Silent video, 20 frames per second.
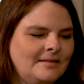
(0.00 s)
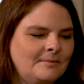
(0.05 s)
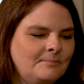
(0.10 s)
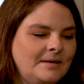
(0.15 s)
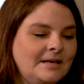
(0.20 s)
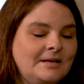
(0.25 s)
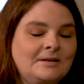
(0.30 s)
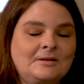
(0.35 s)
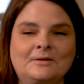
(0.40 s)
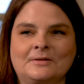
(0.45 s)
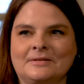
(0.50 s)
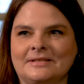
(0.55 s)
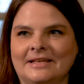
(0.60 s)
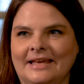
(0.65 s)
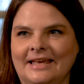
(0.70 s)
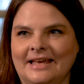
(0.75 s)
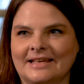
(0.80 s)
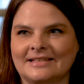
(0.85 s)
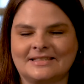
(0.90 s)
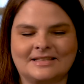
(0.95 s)
big news, I
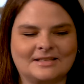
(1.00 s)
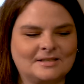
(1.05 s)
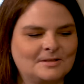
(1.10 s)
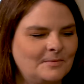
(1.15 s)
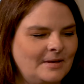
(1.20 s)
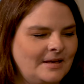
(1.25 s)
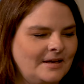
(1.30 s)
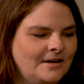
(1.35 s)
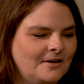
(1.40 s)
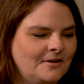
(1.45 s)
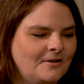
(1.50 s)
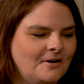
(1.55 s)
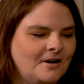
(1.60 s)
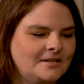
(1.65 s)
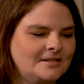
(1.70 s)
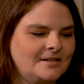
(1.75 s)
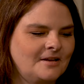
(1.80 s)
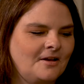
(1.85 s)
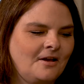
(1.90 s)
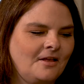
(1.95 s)
guess, this week
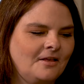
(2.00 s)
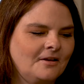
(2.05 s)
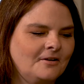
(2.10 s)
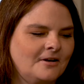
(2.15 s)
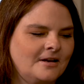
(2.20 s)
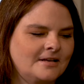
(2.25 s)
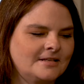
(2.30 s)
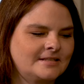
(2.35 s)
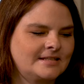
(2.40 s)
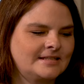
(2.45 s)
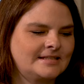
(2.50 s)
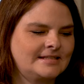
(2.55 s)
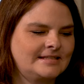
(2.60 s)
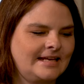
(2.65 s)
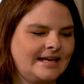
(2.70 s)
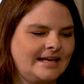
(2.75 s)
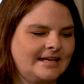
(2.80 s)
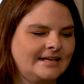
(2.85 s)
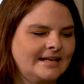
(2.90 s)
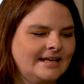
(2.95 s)
all across the
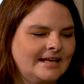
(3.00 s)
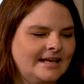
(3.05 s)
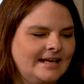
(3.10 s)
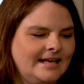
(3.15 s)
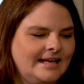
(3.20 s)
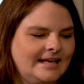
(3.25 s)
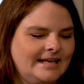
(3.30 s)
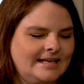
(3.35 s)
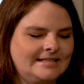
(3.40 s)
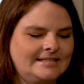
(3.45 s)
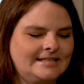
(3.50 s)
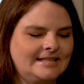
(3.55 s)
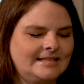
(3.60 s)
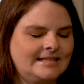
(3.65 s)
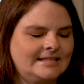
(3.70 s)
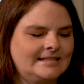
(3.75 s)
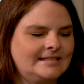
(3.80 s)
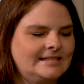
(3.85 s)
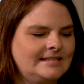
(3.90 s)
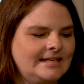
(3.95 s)
state is
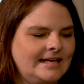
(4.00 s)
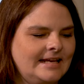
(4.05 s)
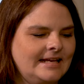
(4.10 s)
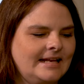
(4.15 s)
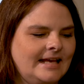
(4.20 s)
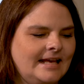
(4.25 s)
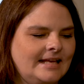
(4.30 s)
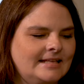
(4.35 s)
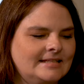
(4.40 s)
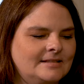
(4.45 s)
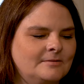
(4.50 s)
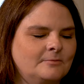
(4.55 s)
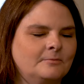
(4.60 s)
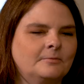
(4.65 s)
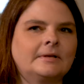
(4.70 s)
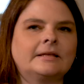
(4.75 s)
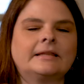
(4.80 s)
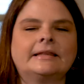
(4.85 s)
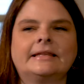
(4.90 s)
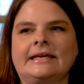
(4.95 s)
that the state has
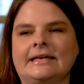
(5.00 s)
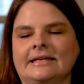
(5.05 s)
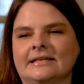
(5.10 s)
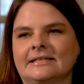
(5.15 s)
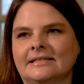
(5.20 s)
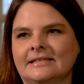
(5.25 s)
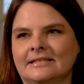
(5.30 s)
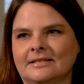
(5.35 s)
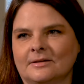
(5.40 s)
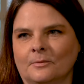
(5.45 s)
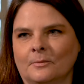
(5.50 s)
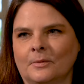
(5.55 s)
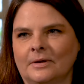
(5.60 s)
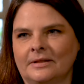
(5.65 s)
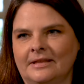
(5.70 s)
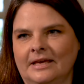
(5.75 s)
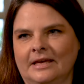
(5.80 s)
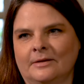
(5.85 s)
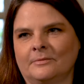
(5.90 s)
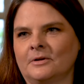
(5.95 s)
released
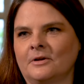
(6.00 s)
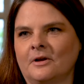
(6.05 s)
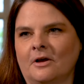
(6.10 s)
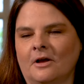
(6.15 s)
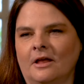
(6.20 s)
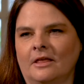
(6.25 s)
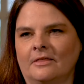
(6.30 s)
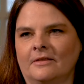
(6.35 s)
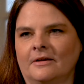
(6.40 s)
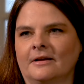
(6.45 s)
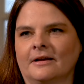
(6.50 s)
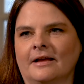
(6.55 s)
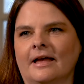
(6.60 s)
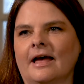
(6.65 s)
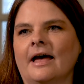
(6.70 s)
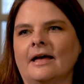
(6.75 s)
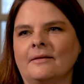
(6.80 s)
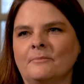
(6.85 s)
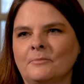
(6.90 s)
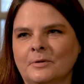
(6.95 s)
what they would call their
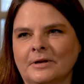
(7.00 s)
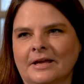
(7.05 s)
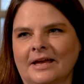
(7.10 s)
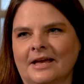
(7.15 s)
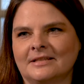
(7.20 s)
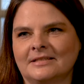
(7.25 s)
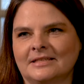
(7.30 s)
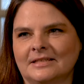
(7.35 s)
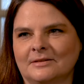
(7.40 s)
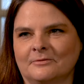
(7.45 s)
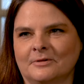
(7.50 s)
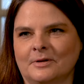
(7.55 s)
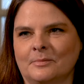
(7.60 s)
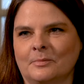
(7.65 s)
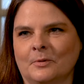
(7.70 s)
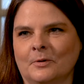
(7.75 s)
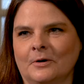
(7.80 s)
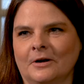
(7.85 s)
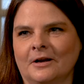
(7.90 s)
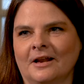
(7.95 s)
comprehensive
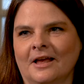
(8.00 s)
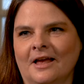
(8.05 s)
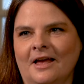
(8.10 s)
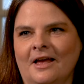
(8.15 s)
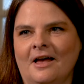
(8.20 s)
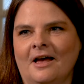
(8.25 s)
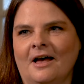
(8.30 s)
report